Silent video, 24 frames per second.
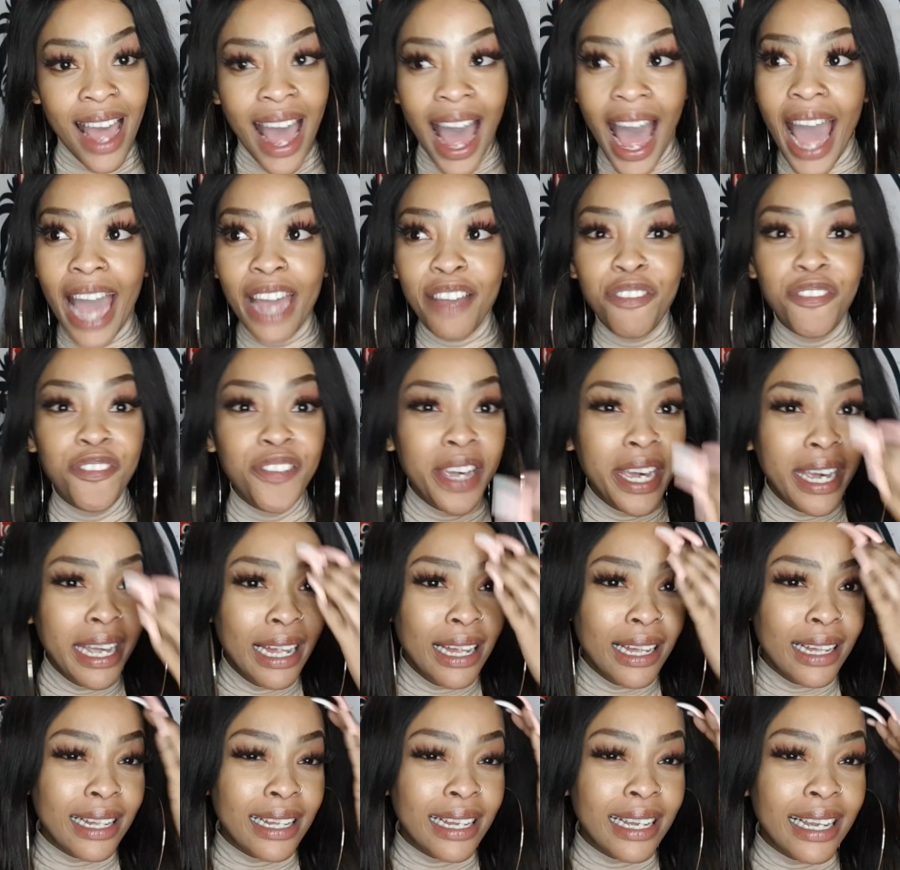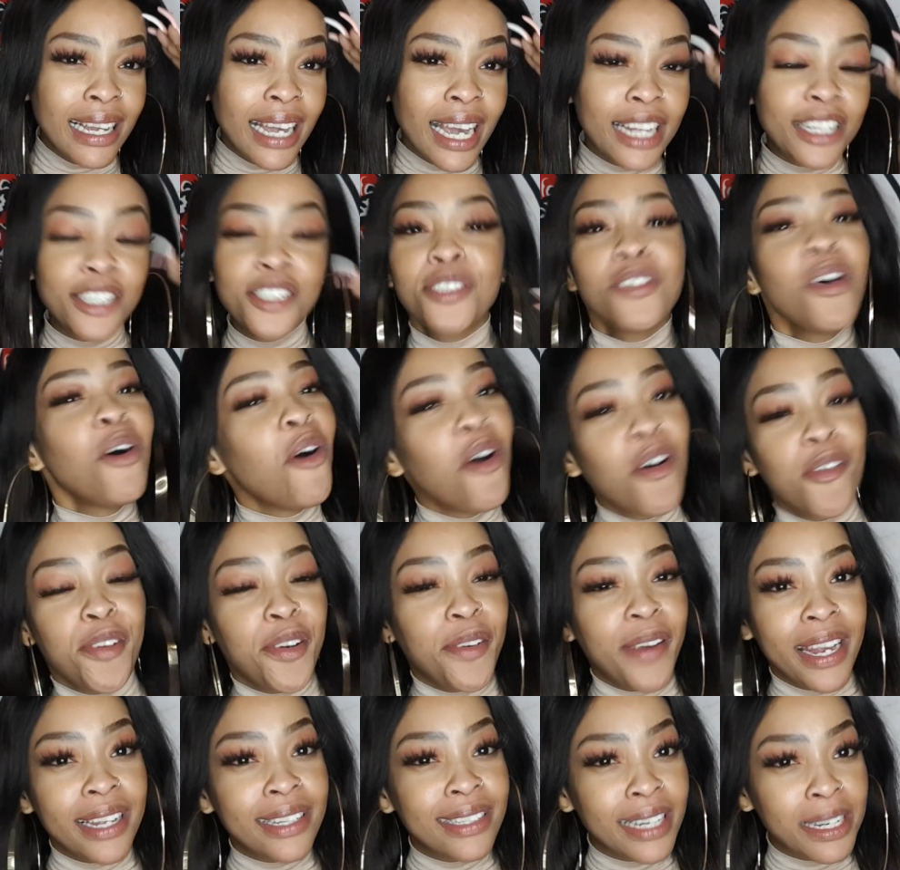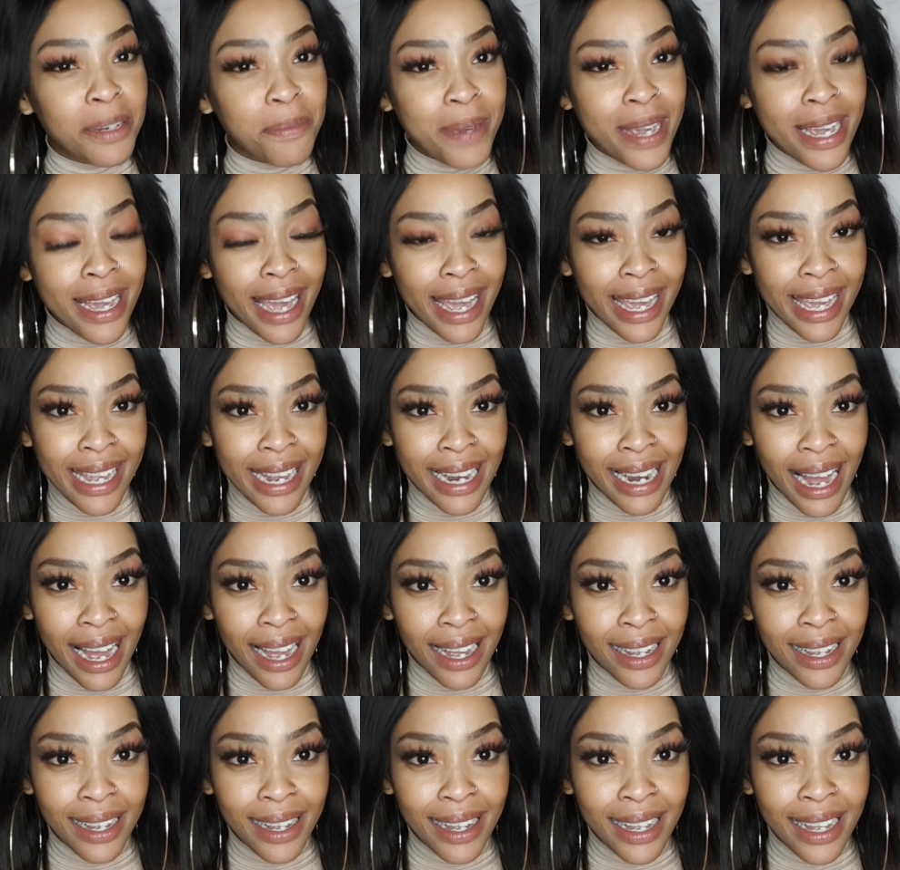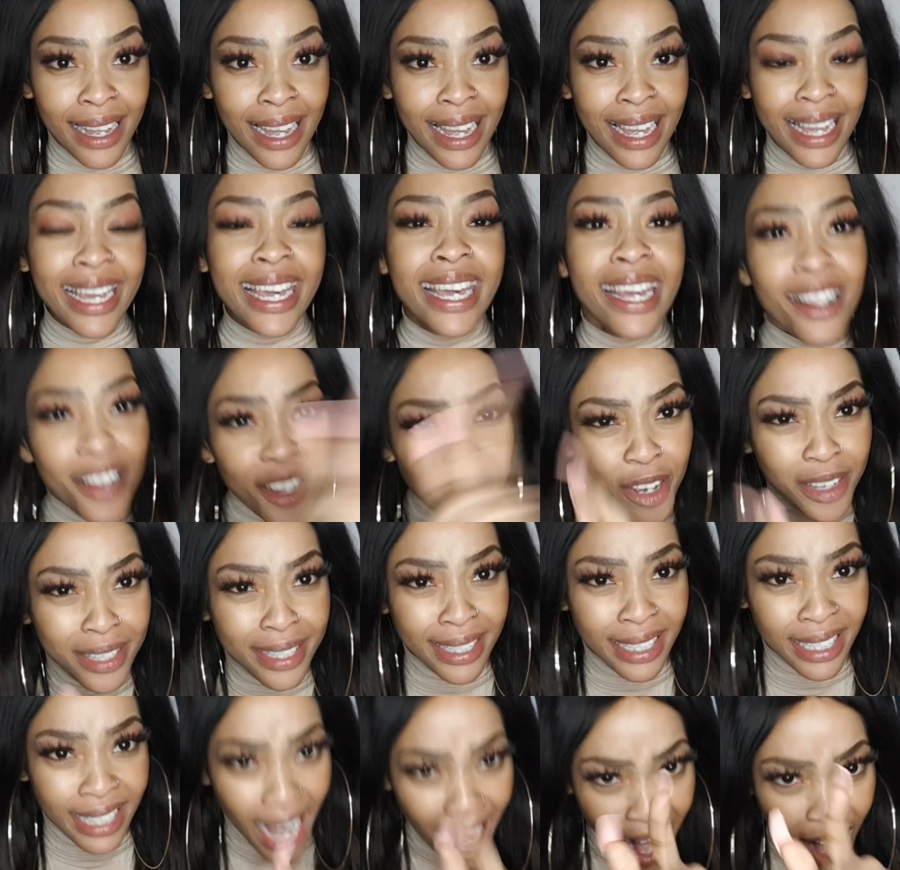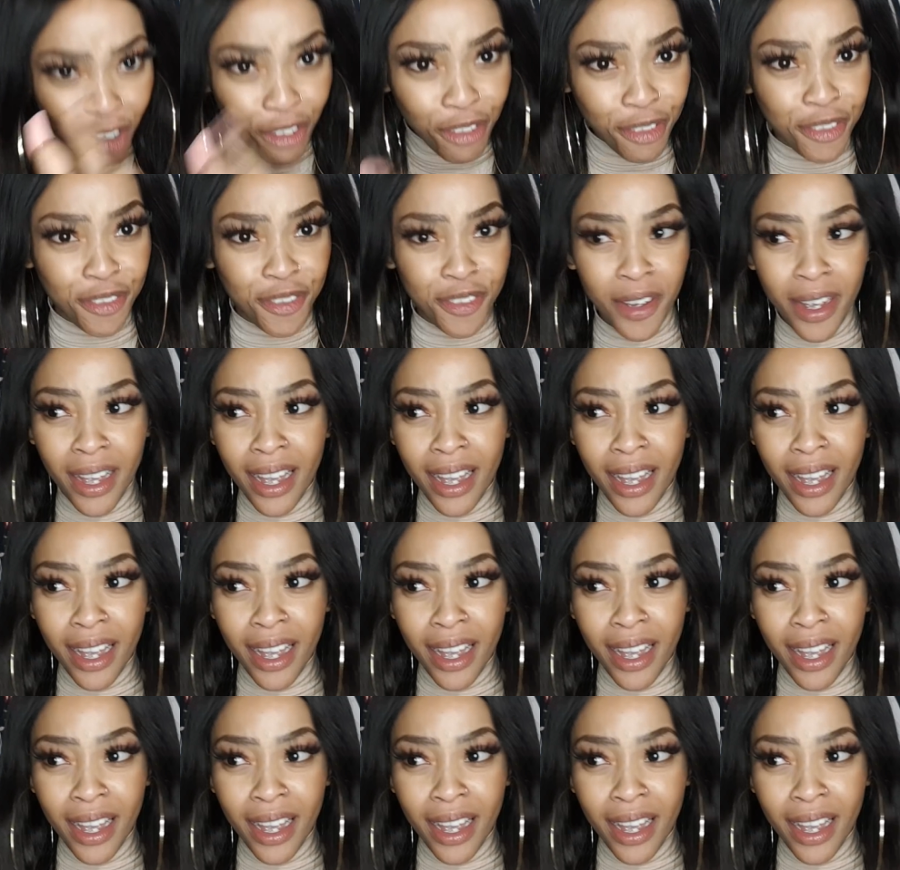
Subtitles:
I feel it's so overrated being a healer. Heal yourself.